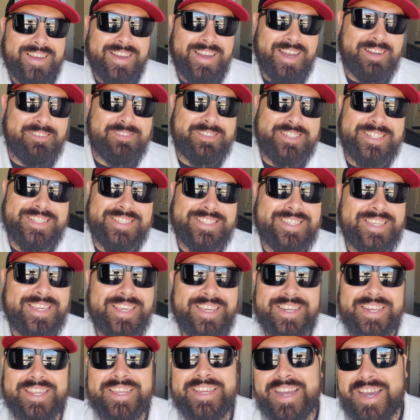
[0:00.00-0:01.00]
I'm just
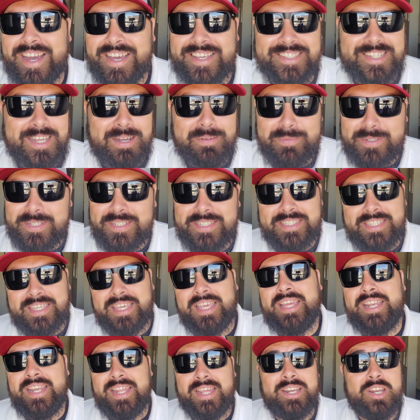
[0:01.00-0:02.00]
kidding, guys. I'm just
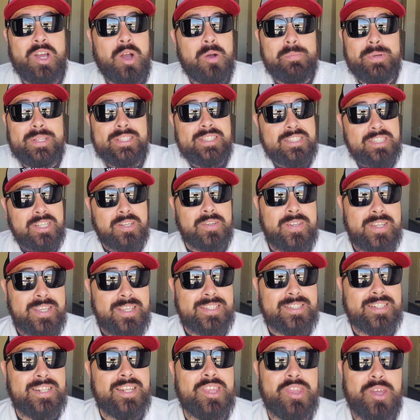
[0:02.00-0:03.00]
kidding. No, but
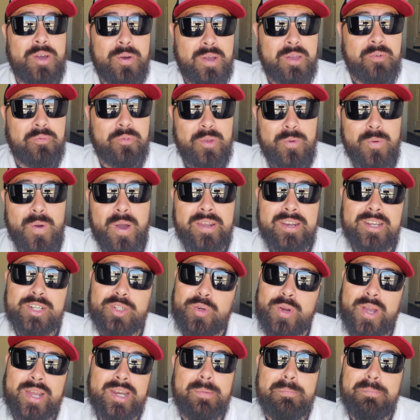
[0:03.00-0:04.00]
seriously, though, if we want to
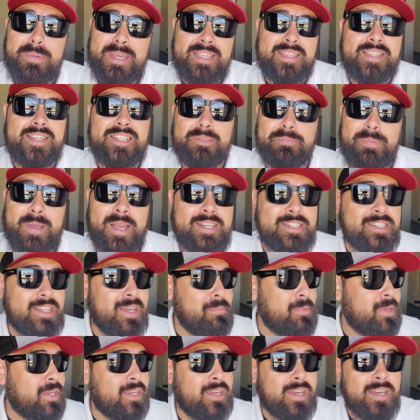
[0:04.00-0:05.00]
try to beat this
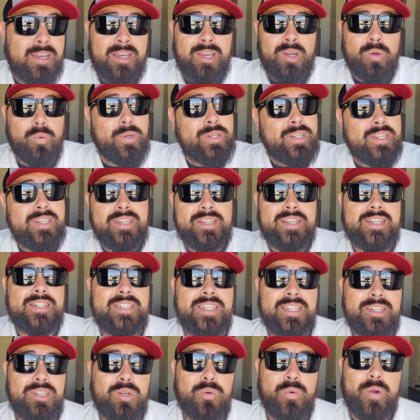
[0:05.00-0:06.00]
pandemic, we need to
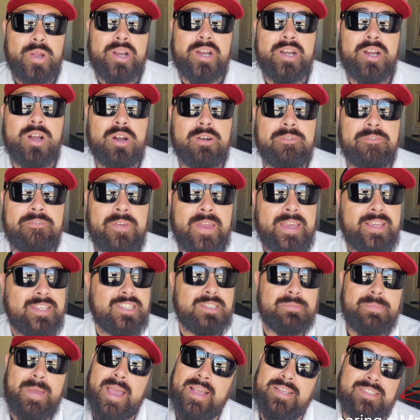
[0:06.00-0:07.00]
continue wearing our
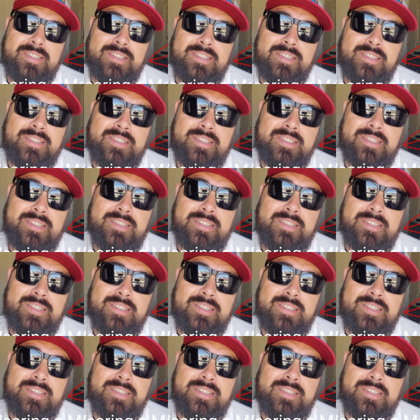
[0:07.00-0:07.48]
face masks.